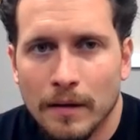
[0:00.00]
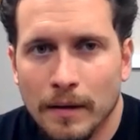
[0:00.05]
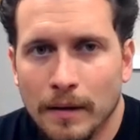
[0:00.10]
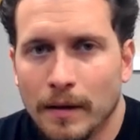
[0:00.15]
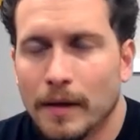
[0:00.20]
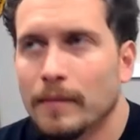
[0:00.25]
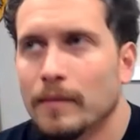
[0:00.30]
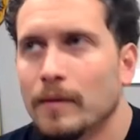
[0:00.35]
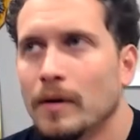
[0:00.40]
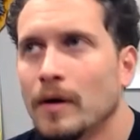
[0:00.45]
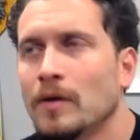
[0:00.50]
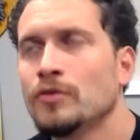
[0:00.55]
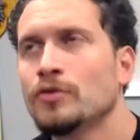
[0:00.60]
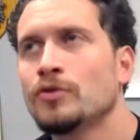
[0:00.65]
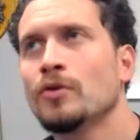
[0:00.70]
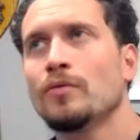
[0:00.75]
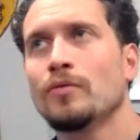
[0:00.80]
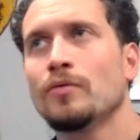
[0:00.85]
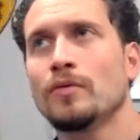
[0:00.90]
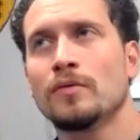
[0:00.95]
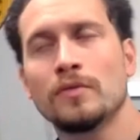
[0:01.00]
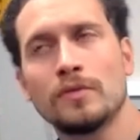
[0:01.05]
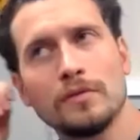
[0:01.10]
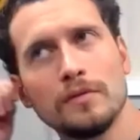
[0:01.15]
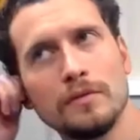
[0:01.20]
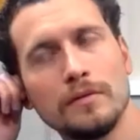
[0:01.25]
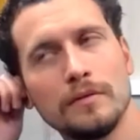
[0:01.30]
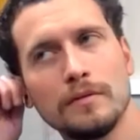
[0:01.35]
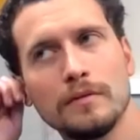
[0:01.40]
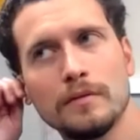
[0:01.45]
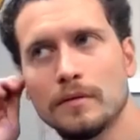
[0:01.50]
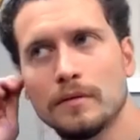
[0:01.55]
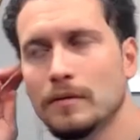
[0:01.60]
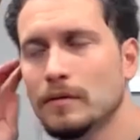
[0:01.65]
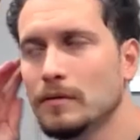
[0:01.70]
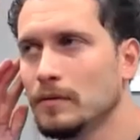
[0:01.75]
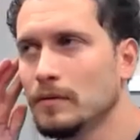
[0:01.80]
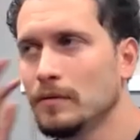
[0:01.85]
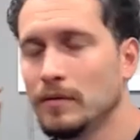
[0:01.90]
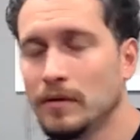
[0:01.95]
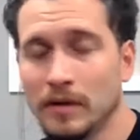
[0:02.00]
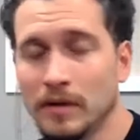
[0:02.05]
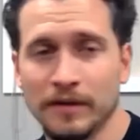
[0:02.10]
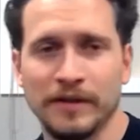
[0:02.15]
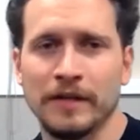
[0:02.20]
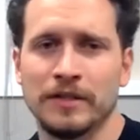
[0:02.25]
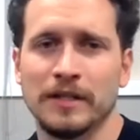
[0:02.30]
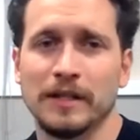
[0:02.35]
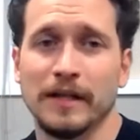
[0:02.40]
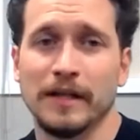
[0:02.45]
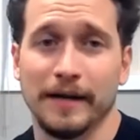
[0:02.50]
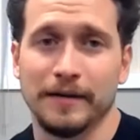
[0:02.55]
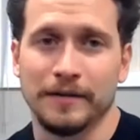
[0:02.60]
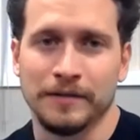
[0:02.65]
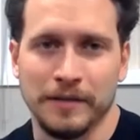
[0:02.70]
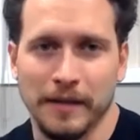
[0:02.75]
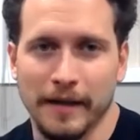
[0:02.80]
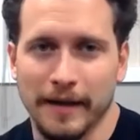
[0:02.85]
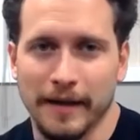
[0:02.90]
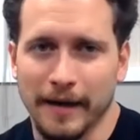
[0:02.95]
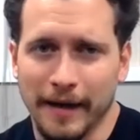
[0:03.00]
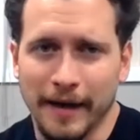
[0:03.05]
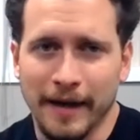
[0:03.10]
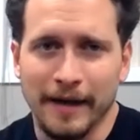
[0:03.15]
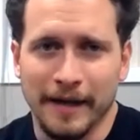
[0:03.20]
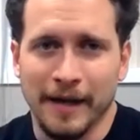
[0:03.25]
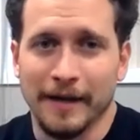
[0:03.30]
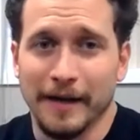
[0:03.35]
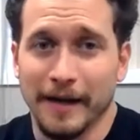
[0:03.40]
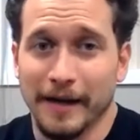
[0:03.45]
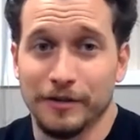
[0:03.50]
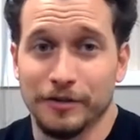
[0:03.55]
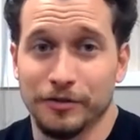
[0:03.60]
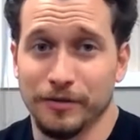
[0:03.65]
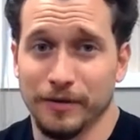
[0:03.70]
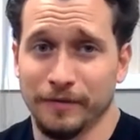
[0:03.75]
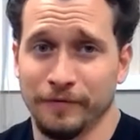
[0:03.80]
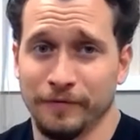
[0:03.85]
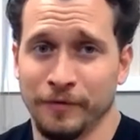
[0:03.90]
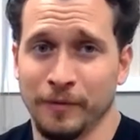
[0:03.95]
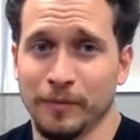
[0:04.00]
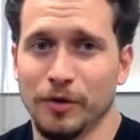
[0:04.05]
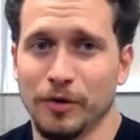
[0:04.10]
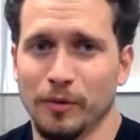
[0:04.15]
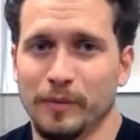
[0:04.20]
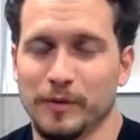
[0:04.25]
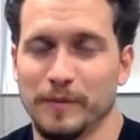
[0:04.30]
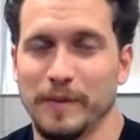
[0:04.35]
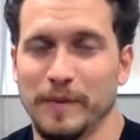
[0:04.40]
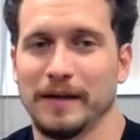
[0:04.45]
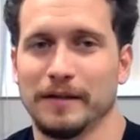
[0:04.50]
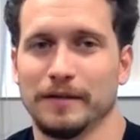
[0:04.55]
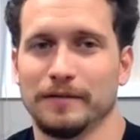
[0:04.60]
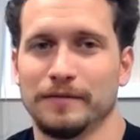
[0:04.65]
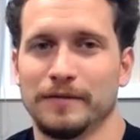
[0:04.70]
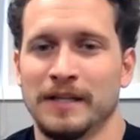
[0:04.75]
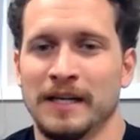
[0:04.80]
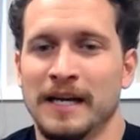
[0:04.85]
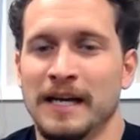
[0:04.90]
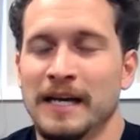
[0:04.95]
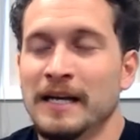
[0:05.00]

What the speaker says: Yeah. So there's layers to that. And I got to kind of answer it from two perspectives.